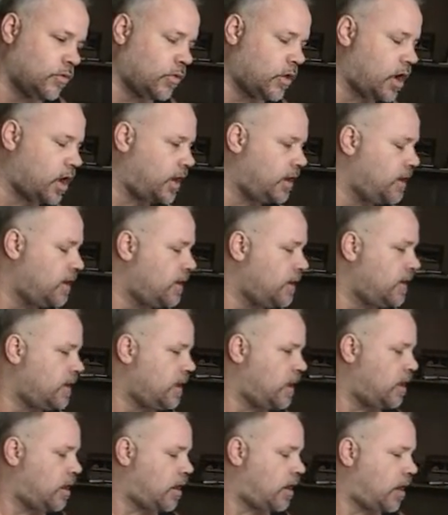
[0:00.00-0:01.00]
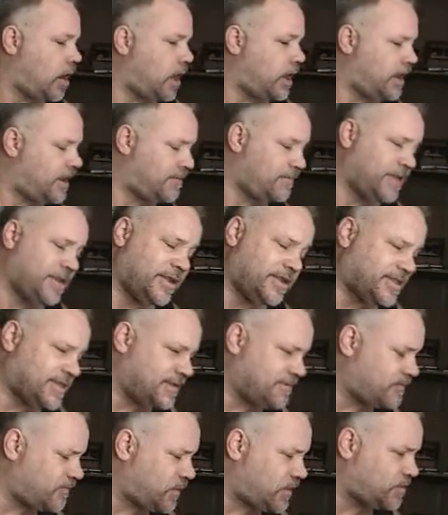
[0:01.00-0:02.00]
Right. All right. I mean, it
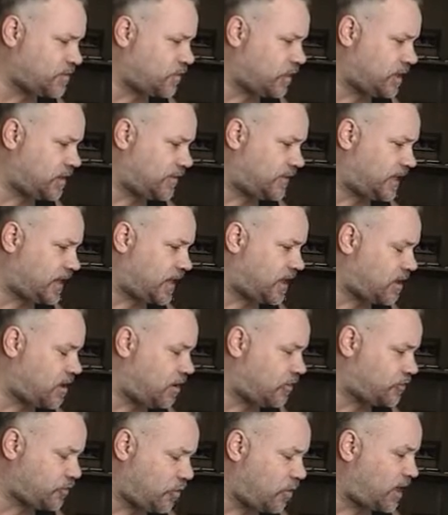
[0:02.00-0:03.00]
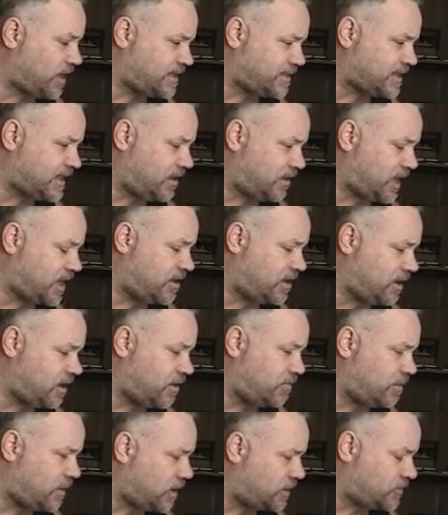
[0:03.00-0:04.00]
seems frustrating that I called twice now and got hung
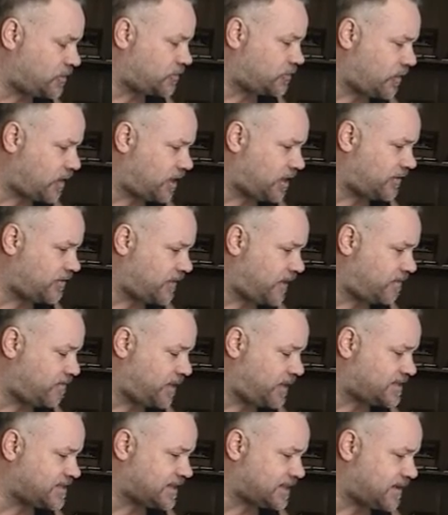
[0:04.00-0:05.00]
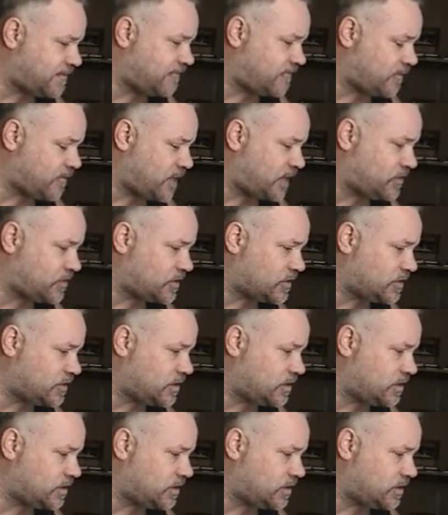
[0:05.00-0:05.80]
up on just trying to get that basic information.